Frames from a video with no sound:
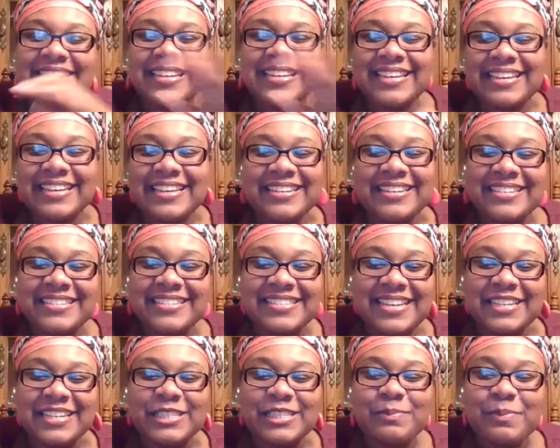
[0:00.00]
in his
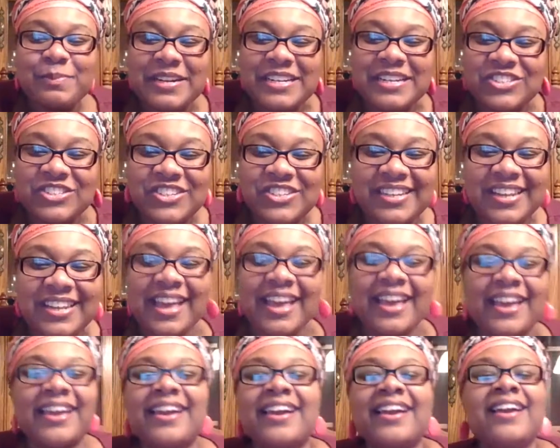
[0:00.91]
expression.
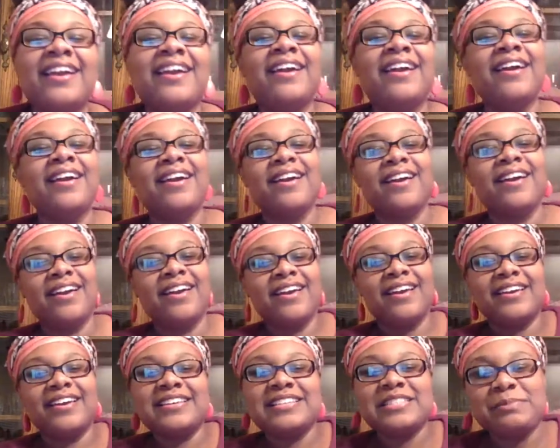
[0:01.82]
Like,
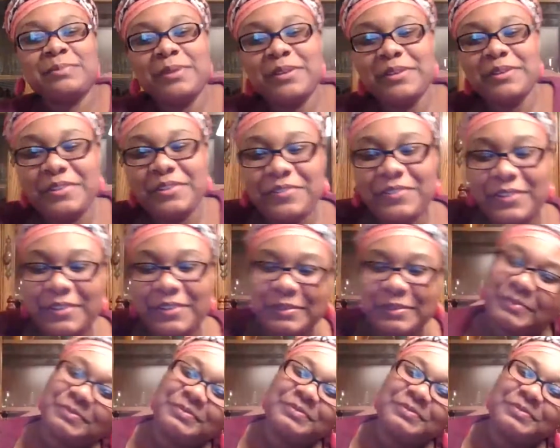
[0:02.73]
it's beautiful.